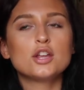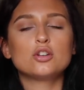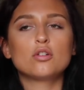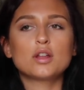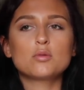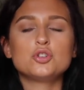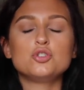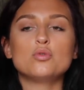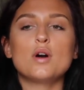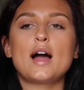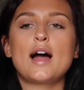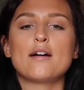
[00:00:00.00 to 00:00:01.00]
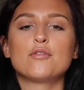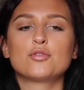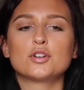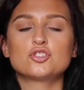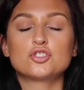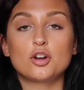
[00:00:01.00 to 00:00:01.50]
You know, like when you have
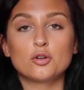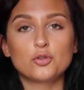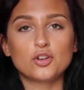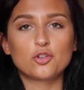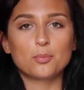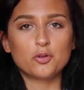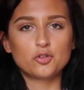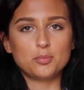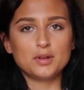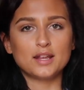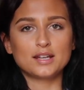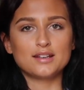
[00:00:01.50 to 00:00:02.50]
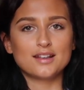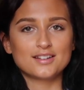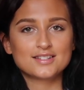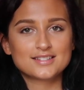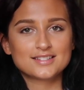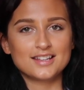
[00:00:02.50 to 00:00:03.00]
French toast, it's supposed to be like
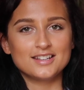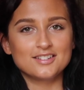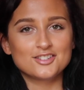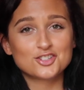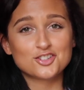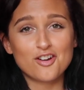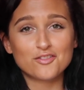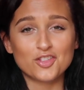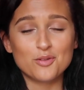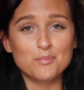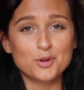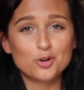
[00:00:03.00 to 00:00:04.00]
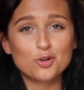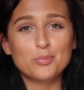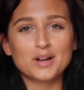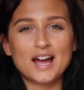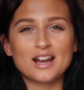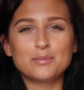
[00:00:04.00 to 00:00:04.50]
nice and soft in the middle,
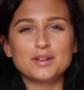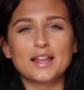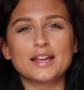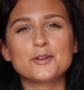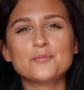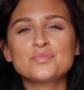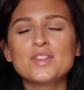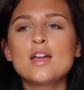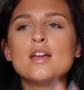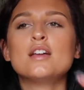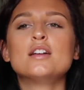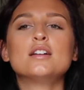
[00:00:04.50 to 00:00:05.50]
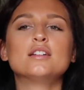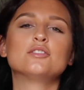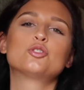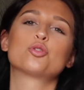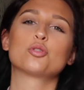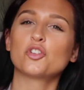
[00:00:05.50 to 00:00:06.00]
but kind of be like
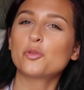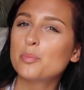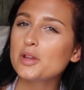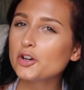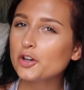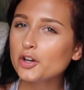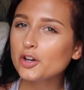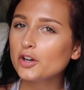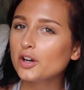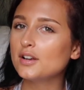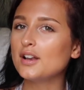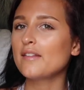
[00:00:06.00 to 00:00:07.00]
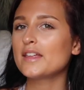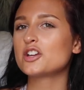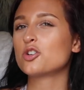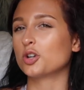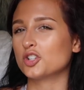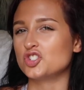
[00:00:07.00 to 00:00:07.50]
crispier, not
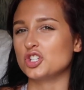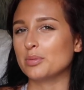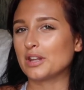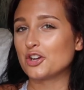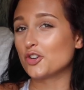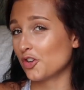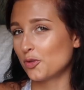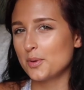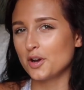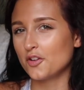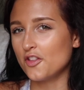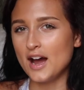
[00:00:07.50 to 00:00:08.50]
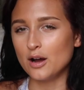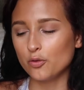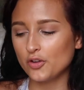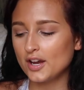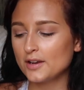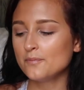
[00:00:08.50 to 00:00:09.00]
like crunchy, but like crispier on the
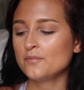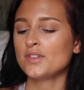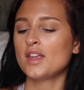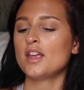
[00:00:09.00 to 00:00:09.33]
outside.